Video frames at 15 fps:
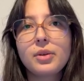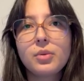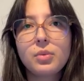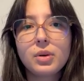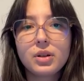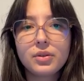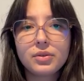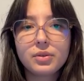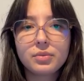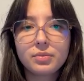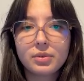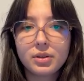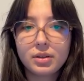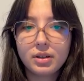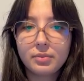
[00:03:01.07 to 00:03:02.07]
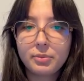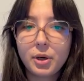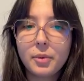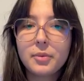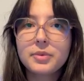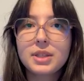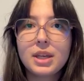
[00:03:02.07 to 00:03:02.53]
one of the
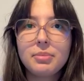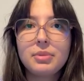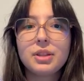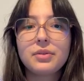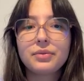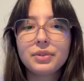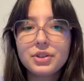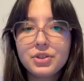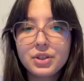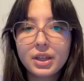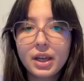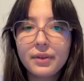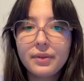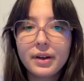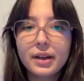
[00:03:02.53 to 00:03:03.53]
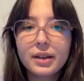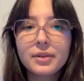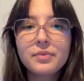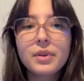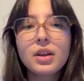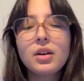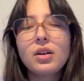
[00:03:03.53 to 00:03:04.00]
problems can be the fringing effect.
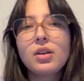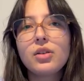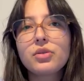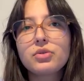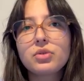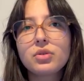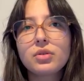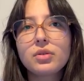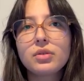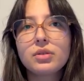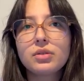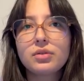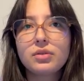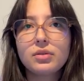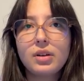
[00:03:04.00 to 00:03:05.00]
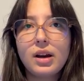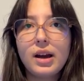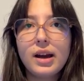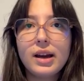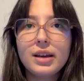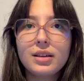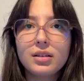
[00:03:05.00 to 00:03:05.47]
Also, the
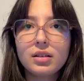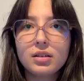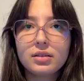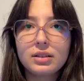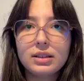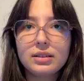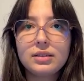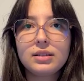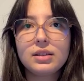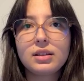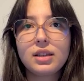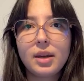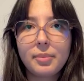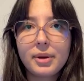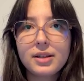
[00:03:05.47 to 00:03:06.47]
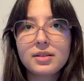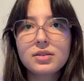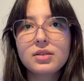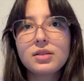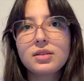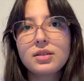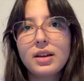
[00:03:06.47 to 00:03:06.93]

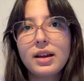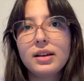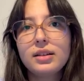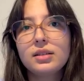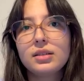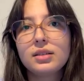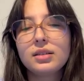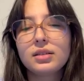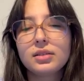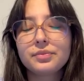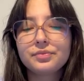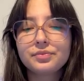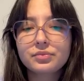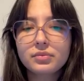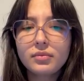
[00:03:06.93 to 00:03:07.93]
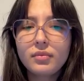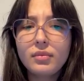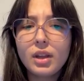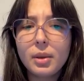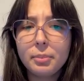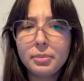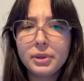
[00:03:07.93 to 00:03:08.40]
capacitors and the
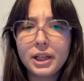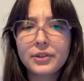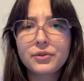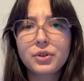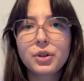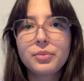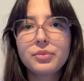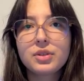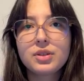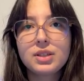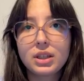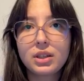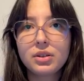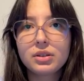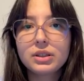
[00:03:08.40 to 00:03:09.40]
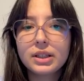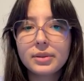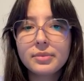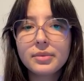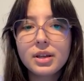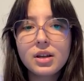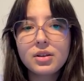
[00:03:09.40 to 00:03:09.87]
platform to secure
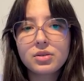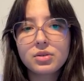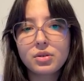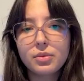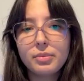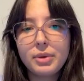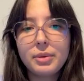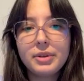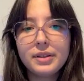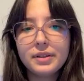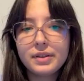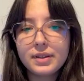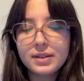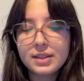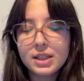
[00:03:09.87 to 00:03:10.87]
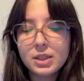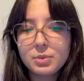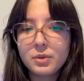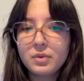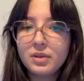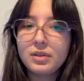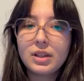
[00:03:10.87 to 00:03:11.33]
them, so maybe the distance
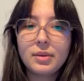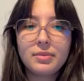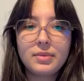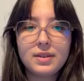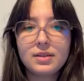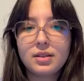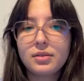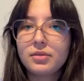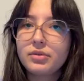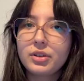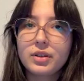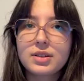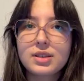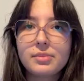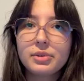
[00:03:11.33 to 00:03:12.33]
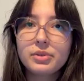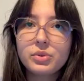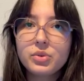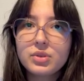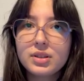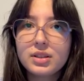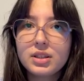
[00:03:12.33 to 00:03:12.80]
between them is not, for example,
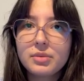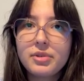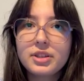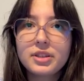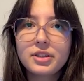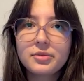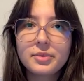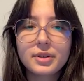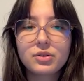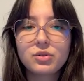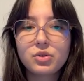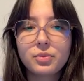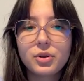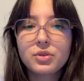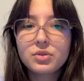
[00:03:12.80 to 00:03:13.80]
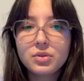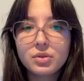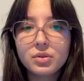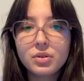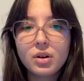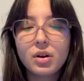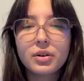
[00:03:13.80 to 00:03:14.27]
2 centimeters but
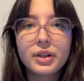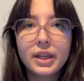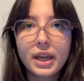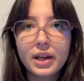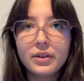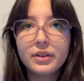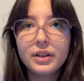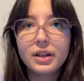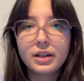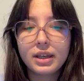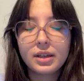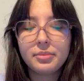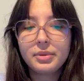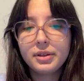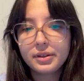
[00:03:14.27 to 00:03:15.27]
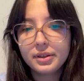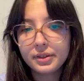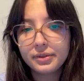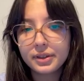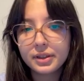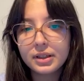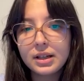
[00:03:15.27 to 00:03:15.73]
2.2, or the area can be
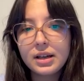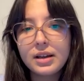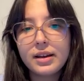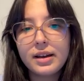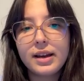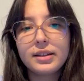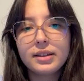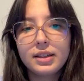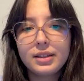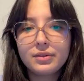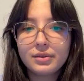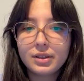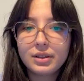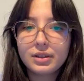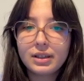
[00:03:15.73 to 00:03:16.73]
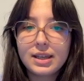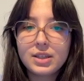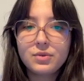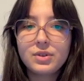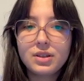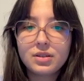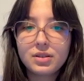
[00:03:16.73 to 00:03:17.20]
different. And in one case
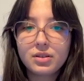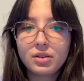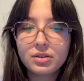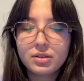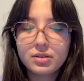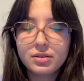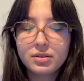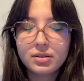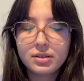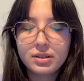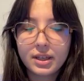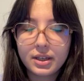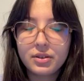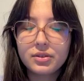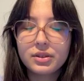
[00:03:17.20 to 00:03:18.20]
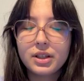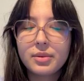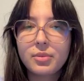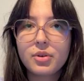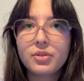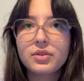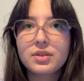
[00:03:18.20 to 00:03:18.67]
we secure them
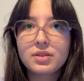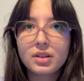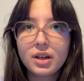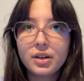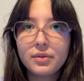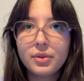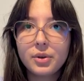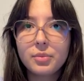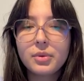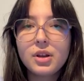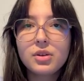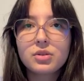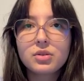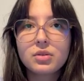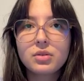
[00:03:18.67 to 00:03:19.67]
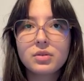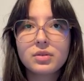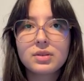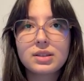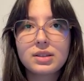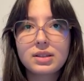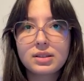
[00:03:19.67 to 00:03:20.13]
on the styrofoam, so
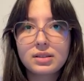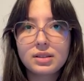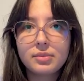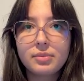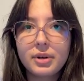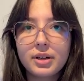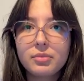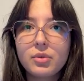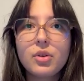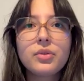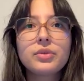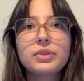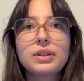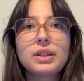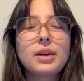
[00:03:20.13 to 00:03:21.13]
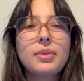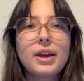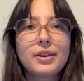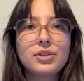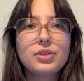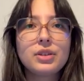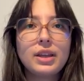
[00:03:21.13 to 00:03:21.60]
the bottom of them
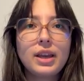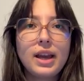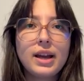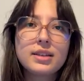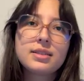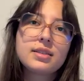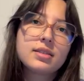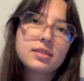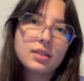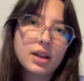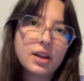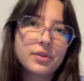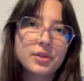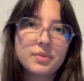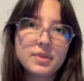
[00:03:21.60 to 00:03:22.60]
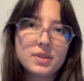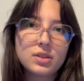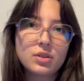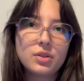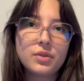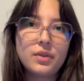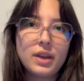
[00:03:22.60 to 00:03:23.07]
actually has the styrofoam
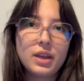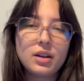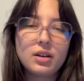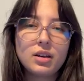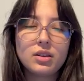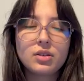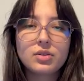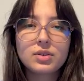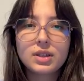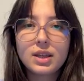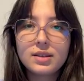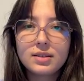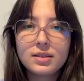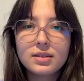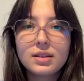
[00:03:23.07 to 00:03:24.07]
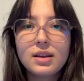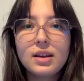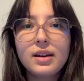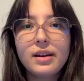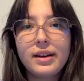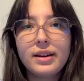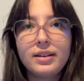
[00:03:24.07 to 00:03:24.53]
instead of air in those cases,
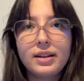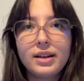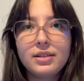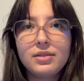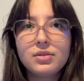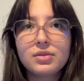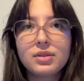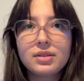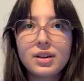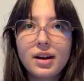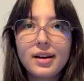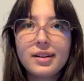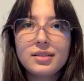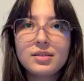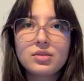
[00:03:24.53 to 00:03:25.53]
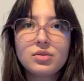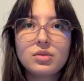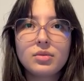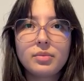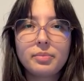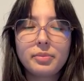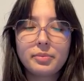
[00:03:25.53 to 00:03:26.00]
and I use a tie
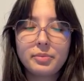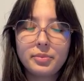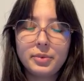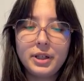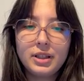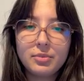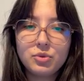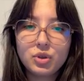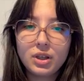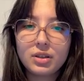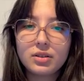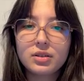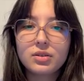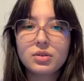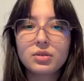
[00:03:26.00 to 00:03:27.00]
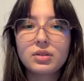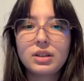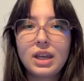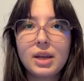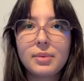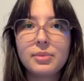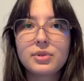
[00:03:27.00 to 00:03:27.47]
to bring them together so the
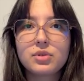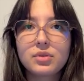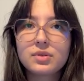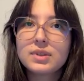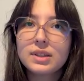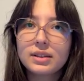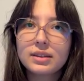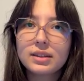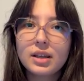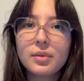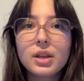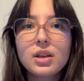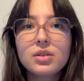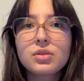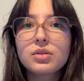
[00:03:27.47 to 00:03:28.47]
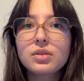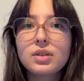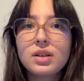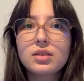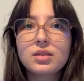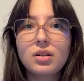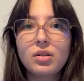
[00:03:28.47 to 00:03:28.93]
cables don't tilt them. So
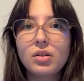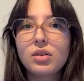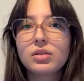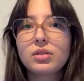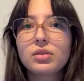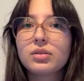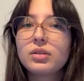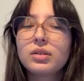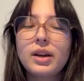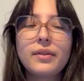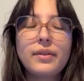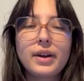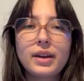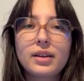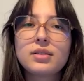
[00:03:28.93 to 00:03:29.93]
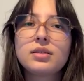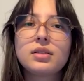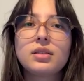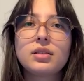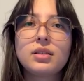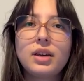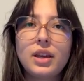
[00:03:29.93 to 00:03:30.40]
these are all could affect
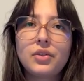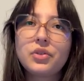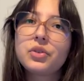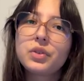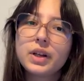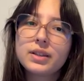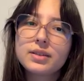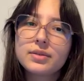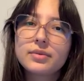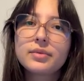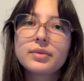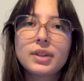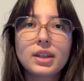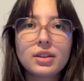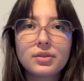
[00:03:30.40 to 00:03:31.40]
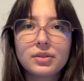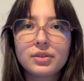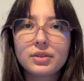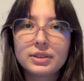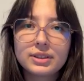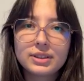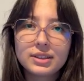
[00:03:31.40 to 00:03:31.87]
the error rate. Thank you for
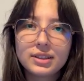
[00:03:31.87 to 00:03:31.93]
listening.